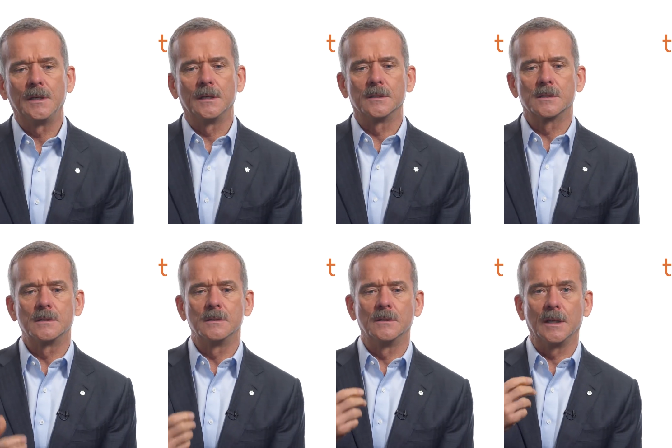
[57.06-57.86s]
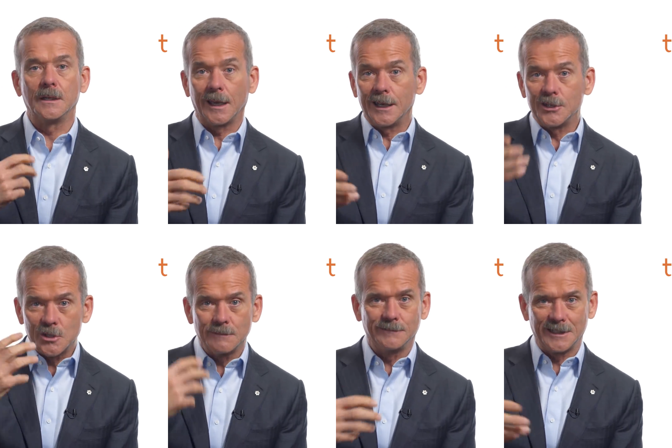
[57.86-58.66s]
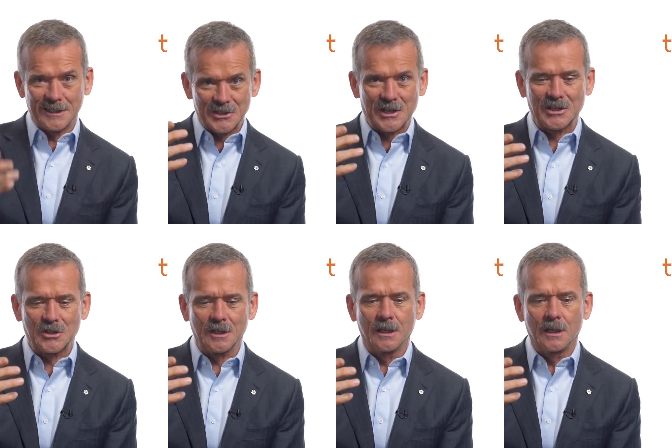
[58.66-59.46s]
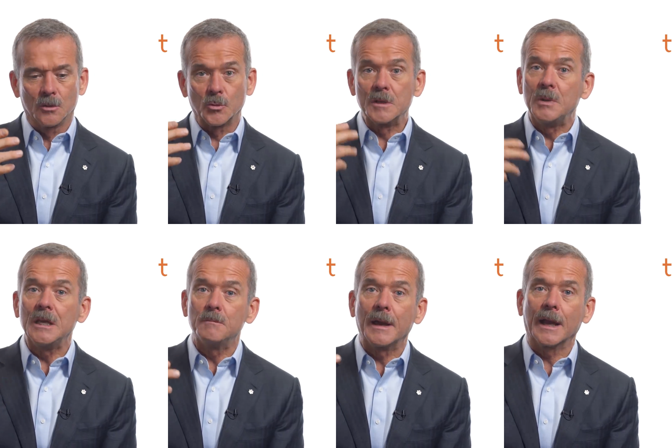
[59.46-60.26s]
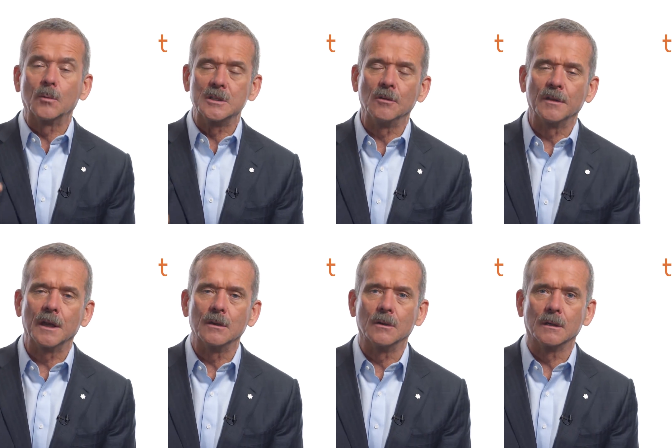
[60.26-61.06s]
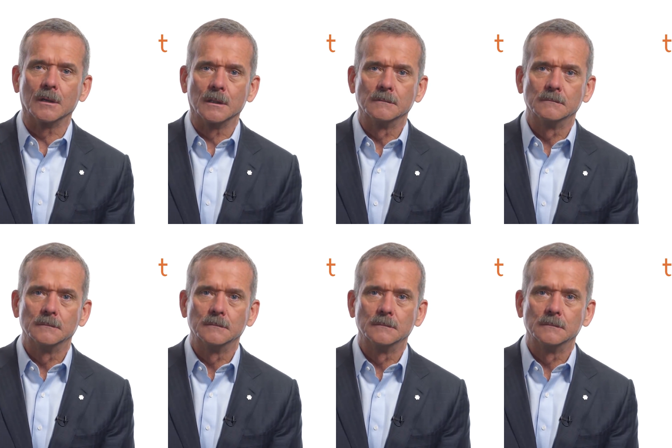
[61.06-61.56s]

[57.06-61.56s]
is to engage in discussion. Repeat back what you think you heard.